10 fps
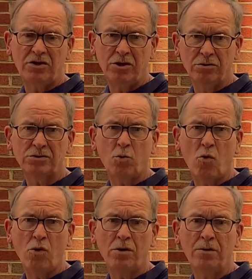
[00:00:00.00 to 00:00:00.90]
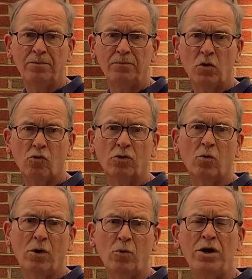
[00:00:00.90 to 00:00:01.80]
Years' War, or
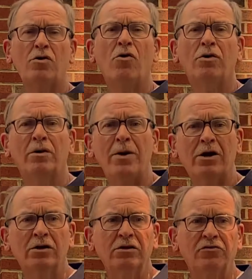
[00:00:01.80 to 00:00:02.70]
what we call in America the